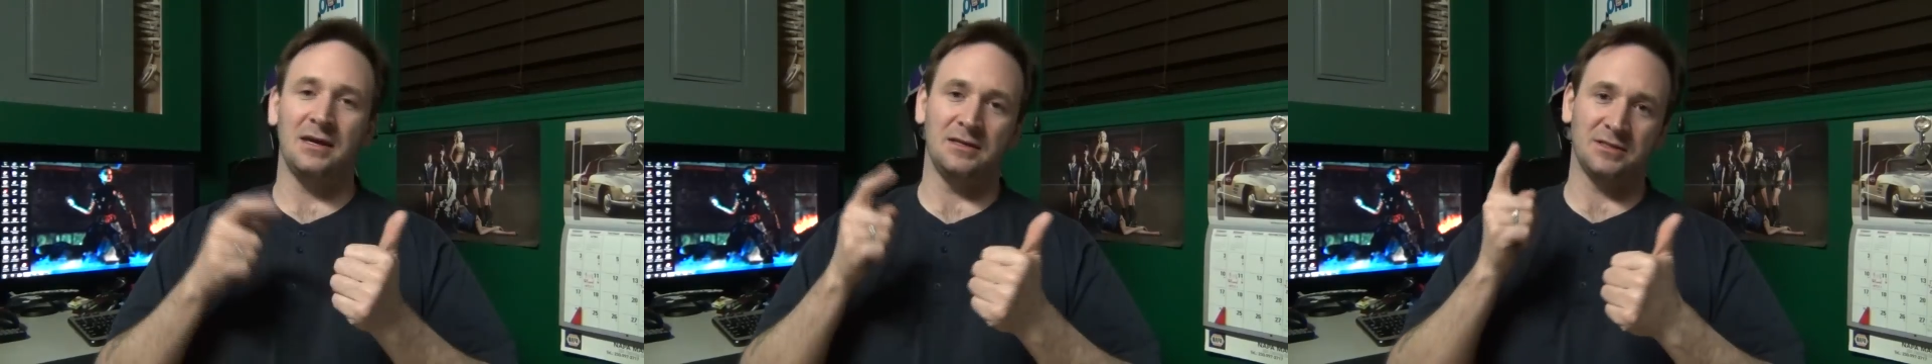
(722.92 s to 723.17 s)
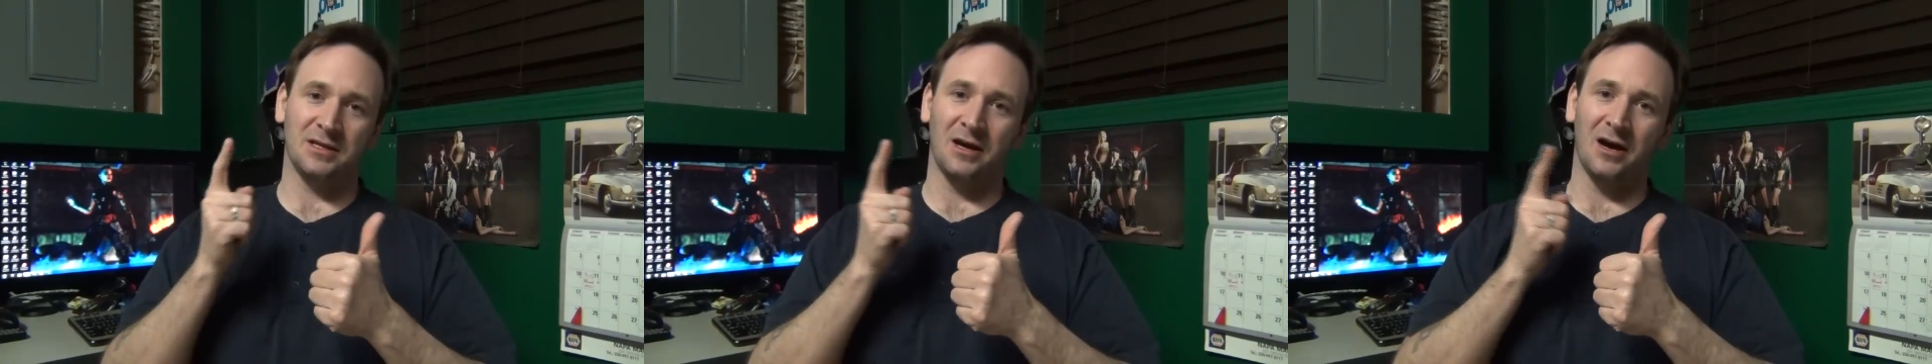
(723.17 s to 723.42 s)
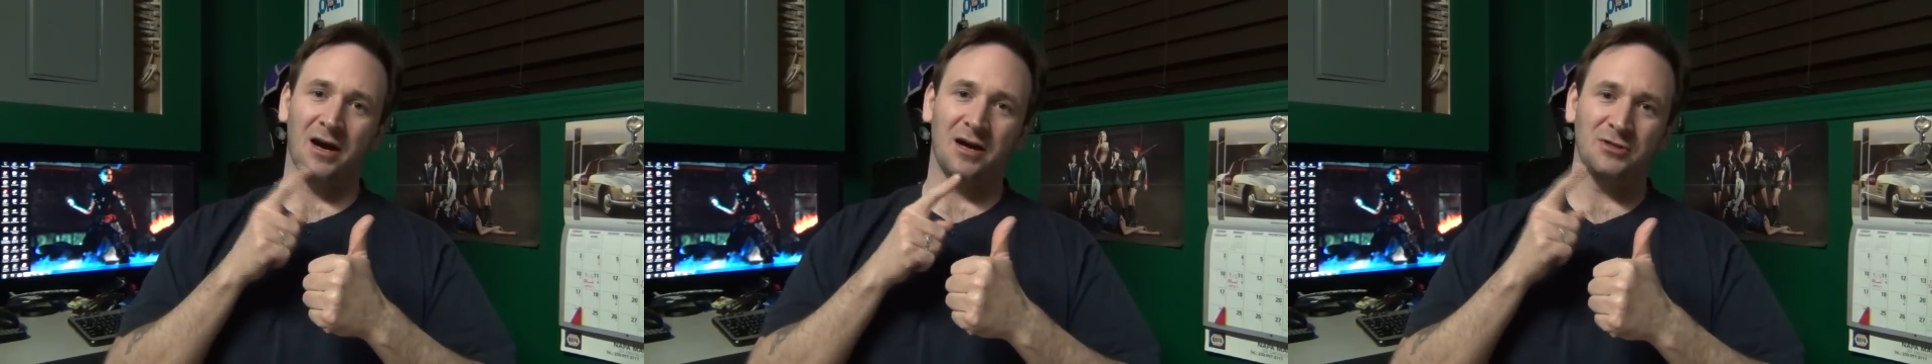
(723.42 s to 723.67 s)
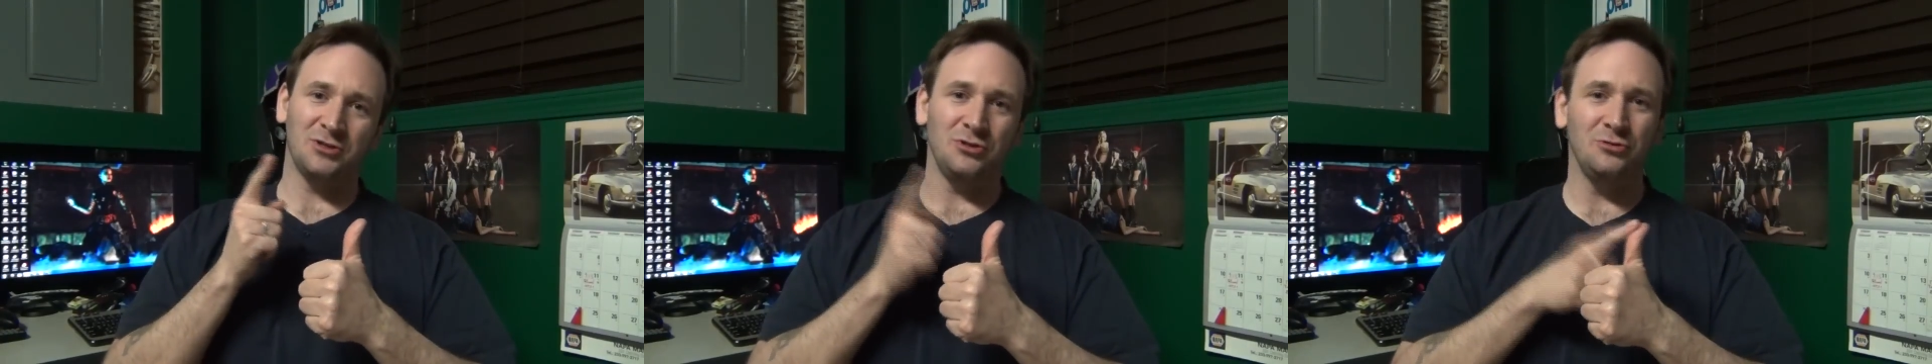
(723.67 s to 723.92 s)
it's
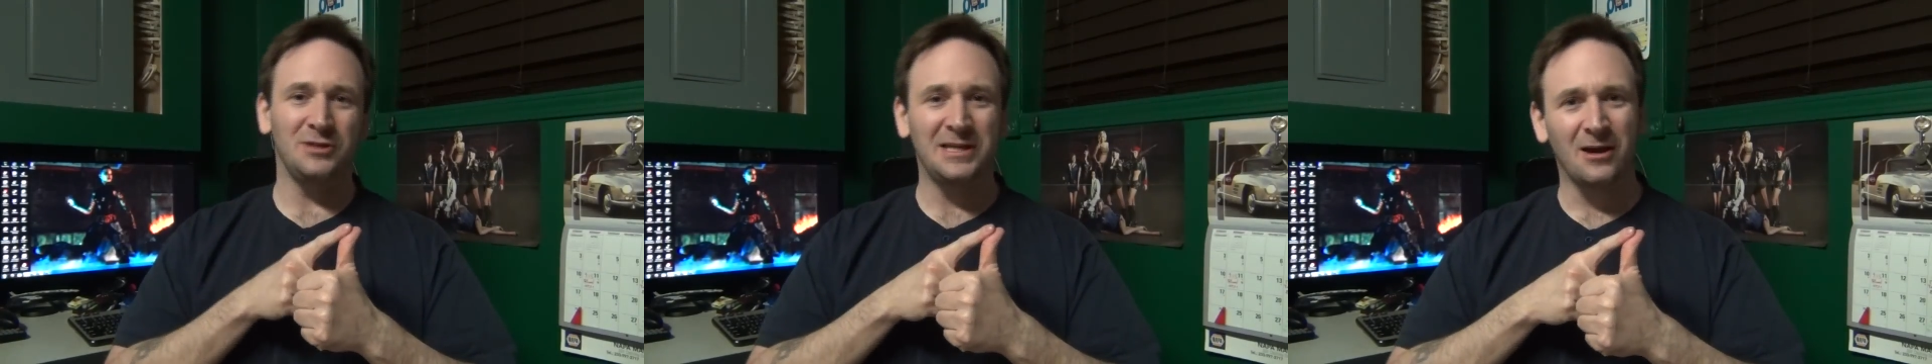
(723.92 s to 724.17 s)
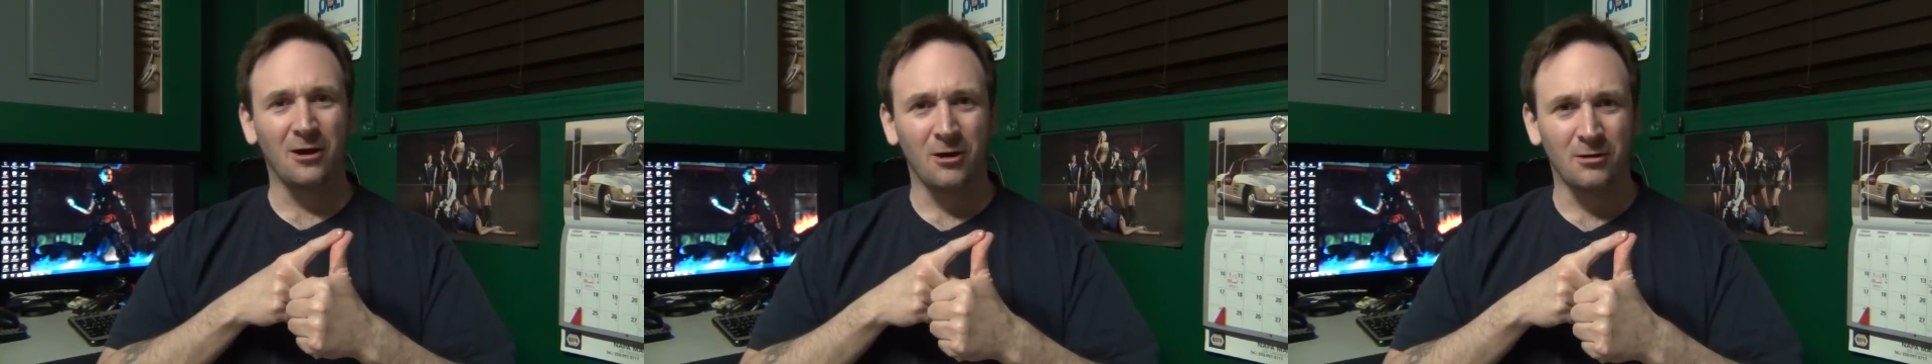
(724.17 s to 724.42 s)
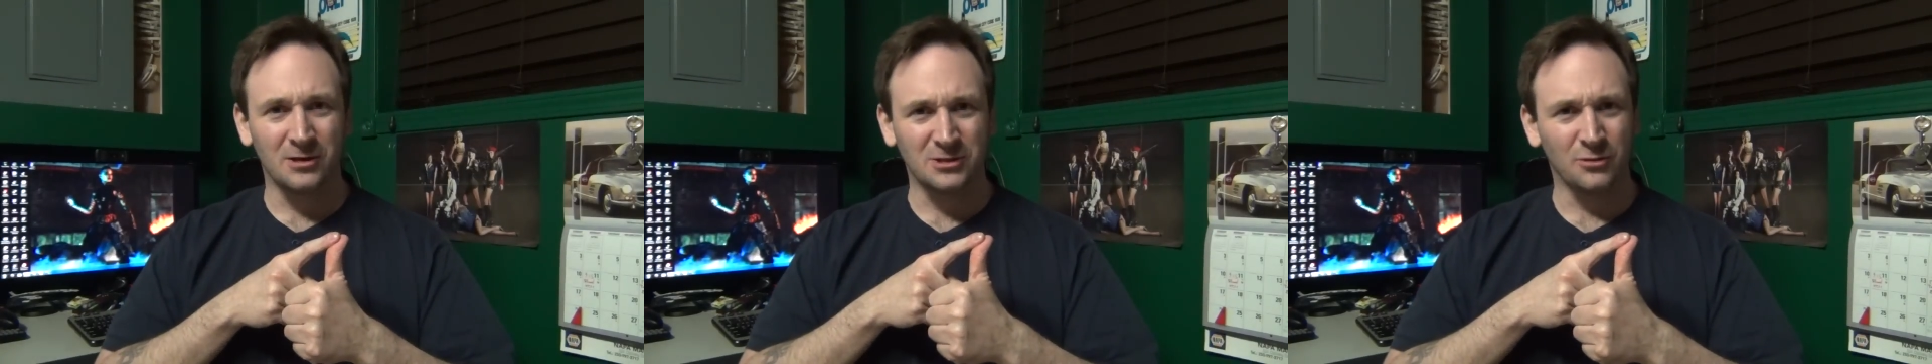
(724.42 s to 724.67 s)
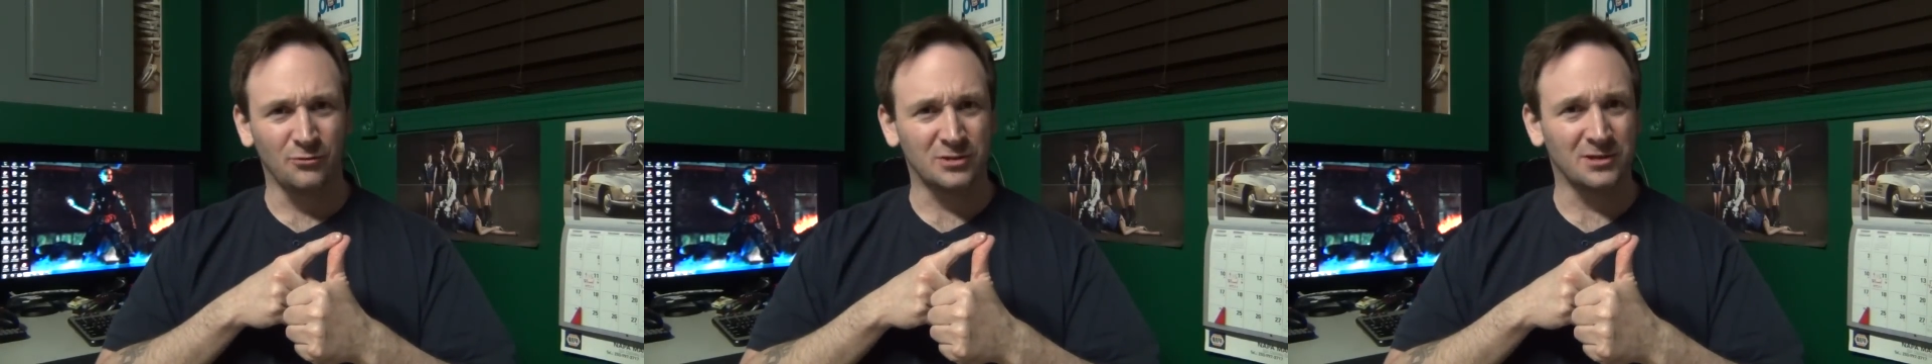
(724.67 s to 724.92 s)
cost you the
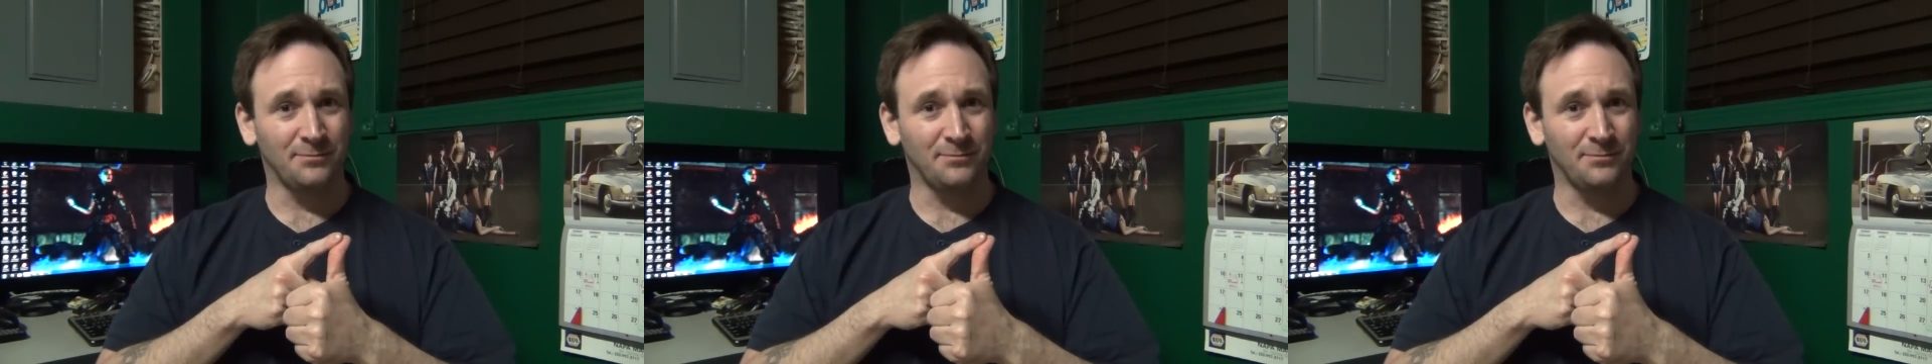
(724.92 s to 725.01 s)
artist who was